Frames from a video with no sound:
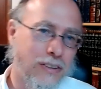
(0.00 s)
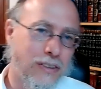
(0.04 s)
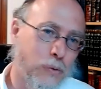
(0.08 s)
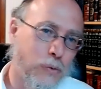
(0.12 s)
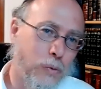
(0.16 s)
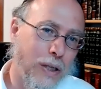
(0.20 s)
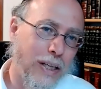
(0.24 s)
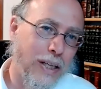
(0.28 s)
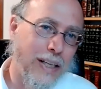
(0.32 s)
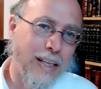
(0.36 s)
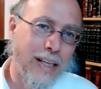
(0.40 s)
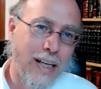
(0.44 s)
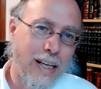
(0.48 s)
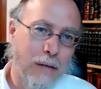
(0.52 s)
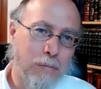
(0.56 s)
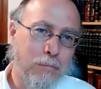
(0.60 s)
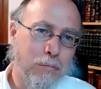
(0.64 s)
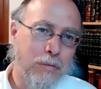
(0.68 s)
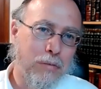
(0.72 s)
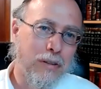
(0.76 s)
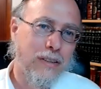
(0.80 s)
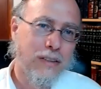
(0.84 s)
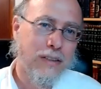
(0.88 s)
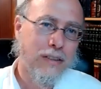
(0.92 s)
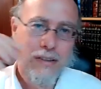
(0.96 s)

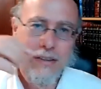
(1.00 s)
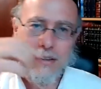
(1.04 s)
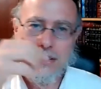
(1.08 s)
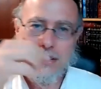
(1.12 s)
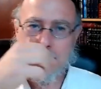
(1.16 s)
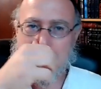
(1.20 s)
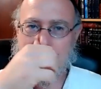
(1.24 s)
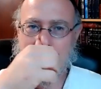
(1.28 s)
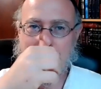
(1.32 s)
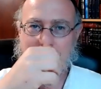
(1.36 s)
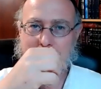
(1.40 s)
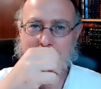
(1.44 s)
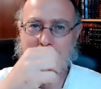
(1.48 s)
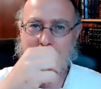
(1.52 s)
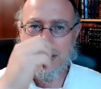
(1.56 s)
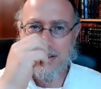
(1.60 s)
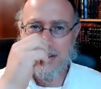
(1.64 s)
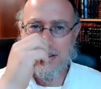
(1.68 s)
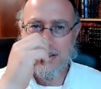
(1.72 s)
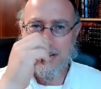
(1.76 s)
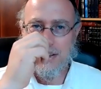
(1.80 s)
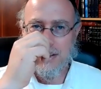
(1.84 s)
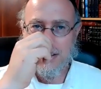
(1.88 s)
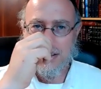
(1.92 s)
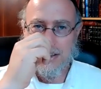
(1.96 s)
forgetfulness goes
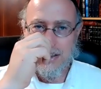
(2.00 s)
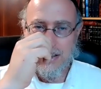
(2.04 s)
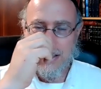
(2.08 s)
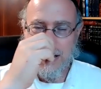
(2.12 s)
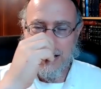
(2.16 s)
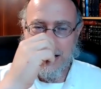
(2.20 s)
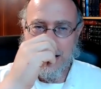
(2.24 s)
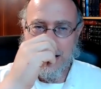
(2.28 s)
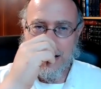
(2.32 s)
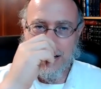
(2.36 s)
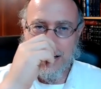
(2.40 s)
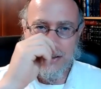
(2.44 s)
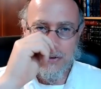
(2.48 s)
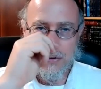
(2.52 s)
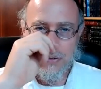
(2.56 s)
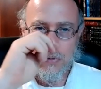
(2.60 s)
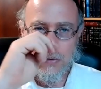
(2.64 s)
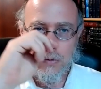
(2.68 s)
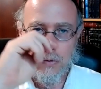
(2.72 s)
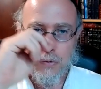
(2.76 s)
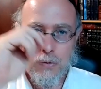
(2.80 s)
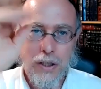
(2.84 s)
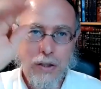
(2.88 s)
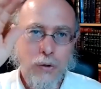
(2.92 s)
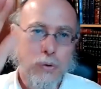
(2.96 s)
way up,
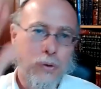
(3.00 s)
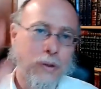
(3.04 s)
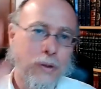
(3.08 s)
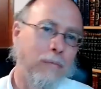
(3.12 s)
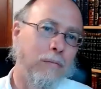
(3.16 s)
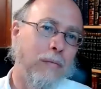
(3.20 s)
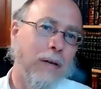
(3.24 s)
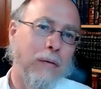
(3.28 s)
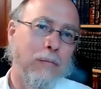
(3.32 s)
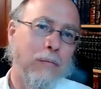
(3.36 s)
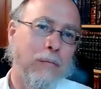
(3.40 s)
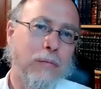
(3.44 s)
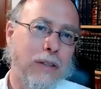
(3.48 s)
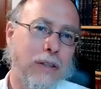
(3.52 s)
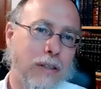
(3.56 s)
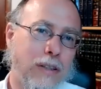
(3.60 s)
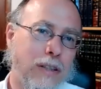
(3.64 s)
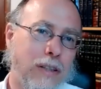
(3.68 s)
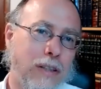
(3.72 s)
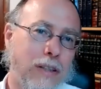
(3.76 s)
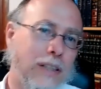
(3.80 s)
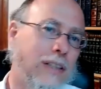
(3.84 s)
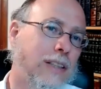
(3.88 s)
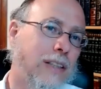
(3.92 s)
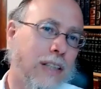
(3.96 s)

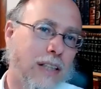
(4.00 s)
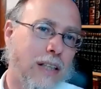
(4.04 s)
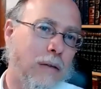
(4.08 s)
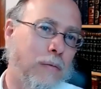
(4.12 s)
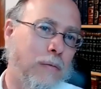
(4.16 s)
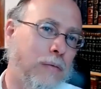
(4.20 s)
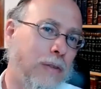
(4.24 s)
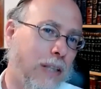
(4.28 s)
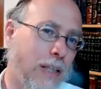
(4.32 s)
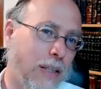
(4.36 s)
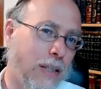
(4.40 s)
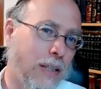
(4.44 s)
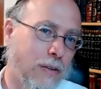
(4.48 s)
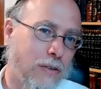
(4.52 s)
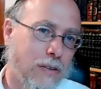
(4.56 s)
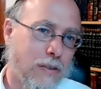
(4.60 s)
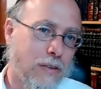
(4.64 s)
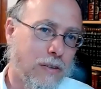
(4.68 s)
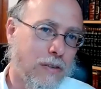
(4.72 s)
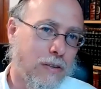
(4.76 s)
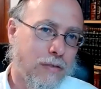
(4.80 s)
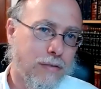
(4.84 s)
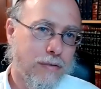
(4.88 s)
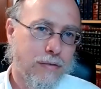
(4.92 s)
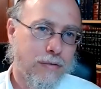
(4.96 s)
and what you remember
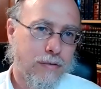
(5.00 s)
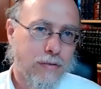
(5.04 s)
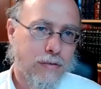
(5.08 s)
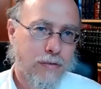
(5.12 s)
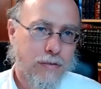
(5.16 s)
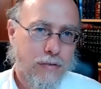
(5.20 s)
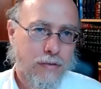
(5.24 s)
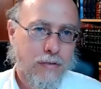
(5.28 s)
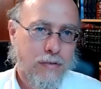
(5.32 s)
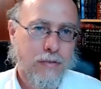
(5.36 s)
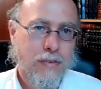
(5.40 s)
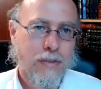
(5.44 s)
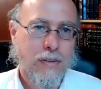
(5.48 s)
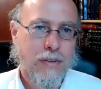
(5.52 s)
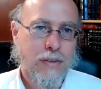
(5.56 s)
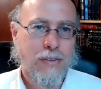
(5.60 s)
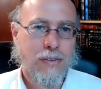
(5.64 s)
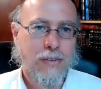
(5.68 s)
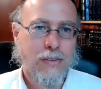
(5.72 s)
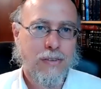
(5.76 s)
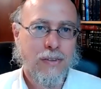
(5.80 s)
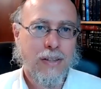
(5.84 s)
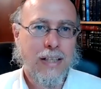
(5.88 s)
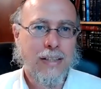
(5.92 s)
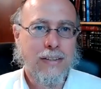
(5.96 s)
needs to come down.
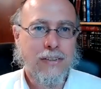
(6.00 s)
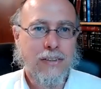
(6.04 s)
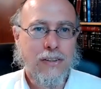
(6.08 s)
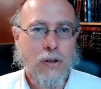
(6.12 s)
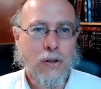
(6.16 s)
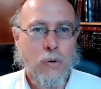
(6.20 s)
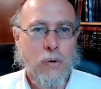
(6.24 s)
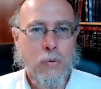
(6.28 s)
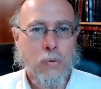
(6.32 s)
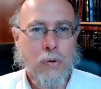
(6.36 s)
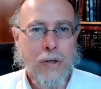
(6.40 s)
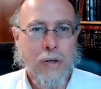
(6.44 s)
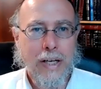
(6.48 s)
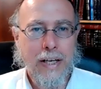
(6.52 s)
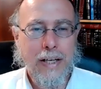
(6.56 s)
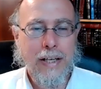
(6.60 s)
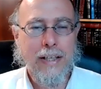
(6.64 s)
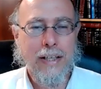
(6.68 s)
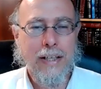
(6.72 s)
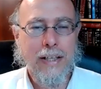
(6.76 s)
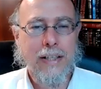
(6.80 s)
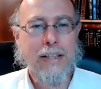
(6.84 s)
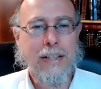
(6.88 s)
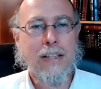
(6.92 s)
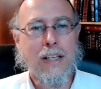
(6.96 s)
So that's a
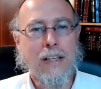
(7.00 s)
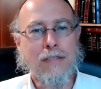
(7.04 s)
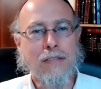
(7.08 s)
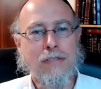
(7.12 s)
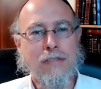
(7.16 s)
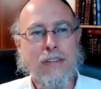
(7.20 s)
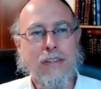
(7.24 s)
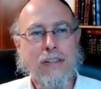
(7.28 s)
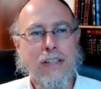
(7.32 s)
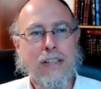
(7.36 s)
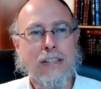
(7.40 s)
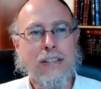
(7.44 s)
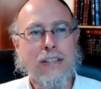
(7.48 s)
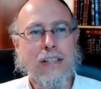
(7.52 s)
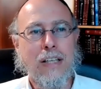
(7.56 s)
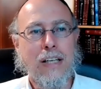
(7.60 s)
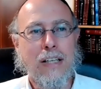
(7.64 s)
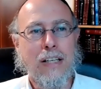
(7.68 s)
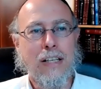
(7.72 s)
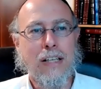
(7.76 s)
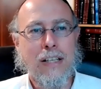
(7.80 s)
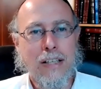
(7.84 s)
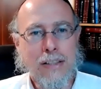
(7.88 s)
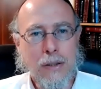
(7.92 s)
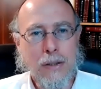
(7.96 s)
way of
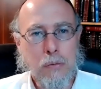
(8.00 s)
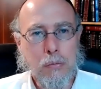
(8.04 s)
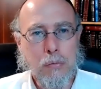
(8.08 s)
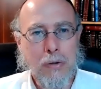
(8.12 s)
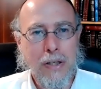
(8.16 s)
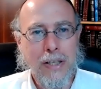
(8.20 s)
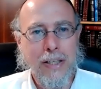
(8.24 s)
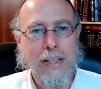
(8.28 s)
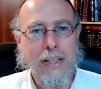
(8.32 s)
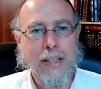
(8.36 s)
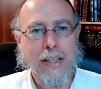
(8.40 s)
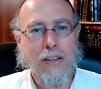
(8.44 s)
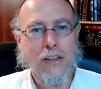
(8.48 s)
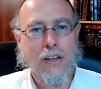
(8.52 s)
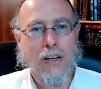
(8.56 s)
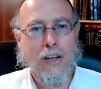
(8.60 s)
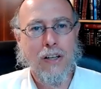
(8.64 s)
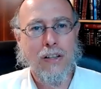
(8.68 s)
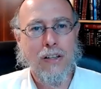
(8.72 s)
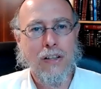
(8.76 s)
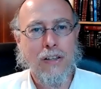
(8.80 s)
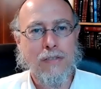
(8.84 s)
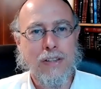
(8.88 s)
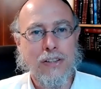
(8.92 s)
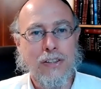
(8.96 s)
explaining
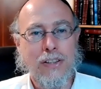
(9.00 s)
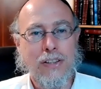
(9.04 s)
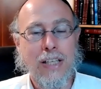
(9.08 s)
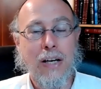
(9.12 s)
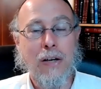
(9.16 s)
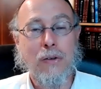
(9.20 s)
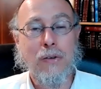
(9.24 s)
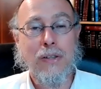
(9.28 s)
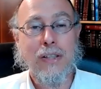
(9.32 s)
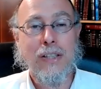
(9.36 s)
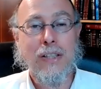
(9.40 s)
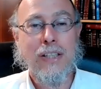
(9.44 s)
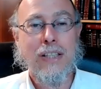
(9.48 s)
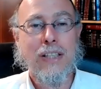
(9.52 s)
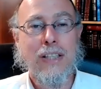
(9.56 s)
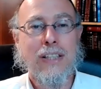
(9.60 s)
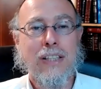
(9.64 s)
all of this. Now,